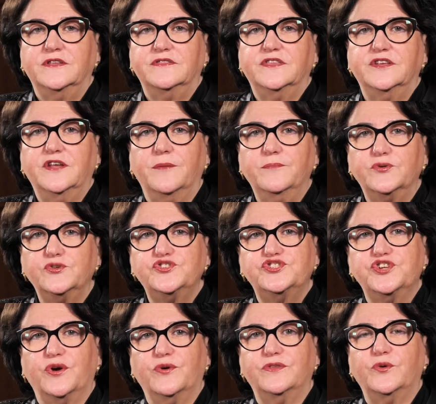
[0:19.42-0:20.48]
The numbers
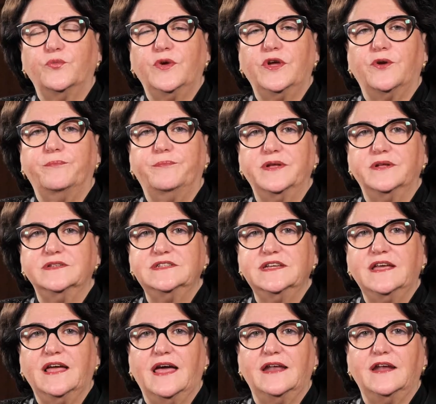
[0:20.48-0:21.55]
show that we are
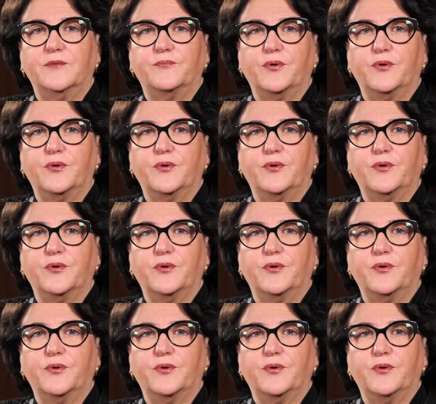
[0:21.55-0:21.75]
building on our